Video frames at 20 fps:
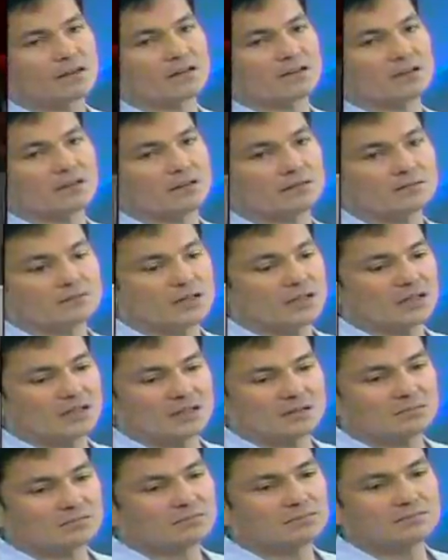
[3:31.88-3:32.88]
You know,
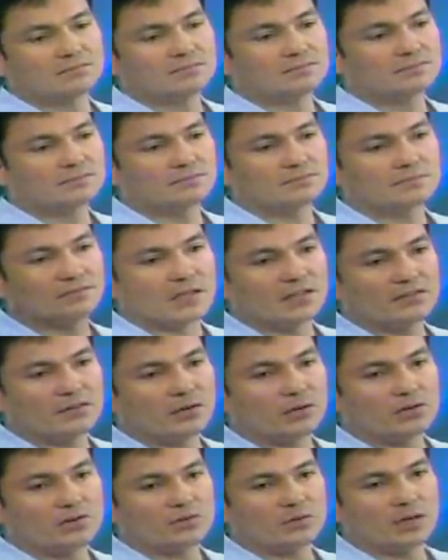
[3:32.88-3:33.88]
um, I've
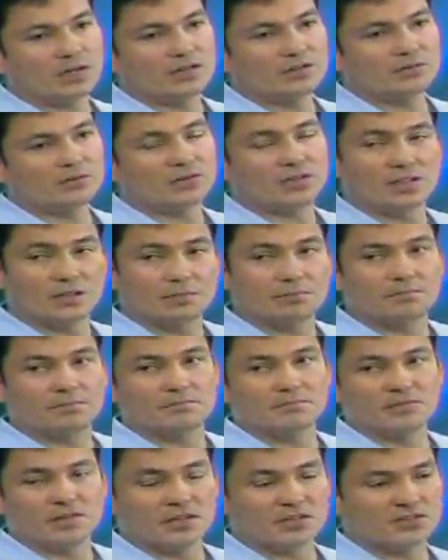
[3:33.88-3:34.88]
always wanted to keep
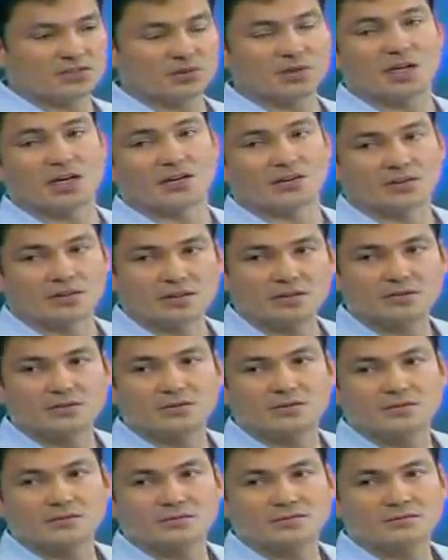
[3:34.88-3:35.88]
things together.
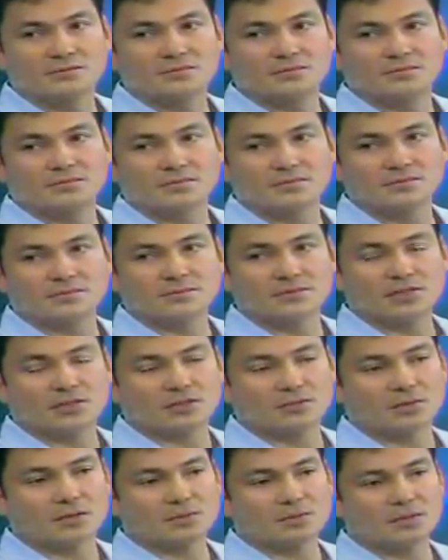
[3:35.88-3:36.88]
You
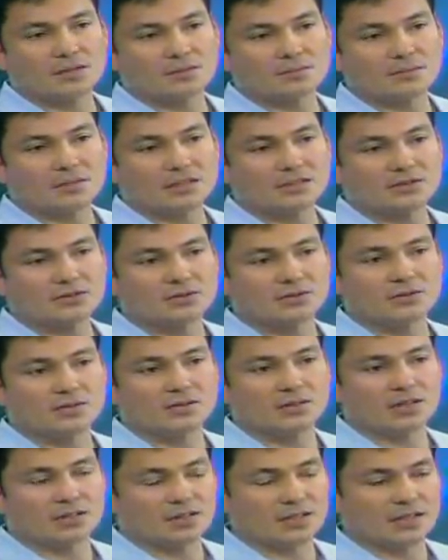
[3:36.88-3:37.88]
know, maybe I'm not too
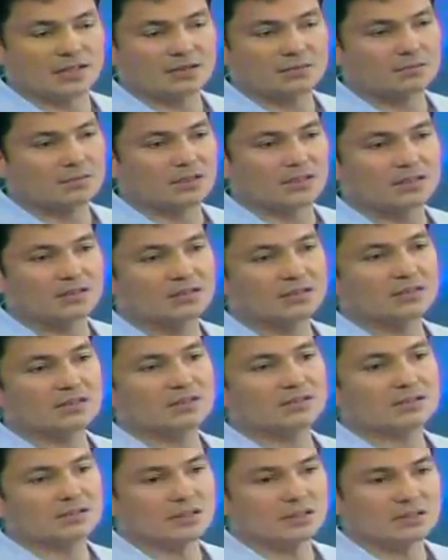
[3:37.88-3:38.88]
good at that, but
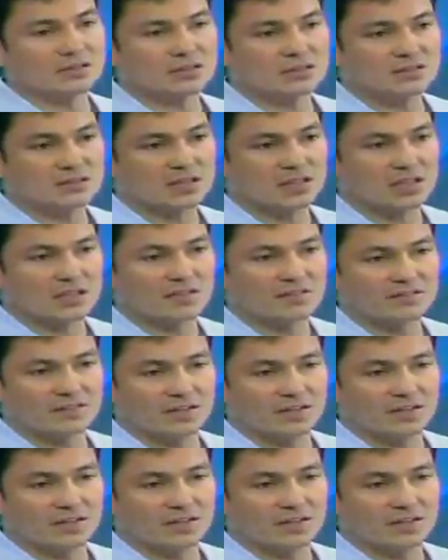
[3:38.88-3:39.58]
at least I have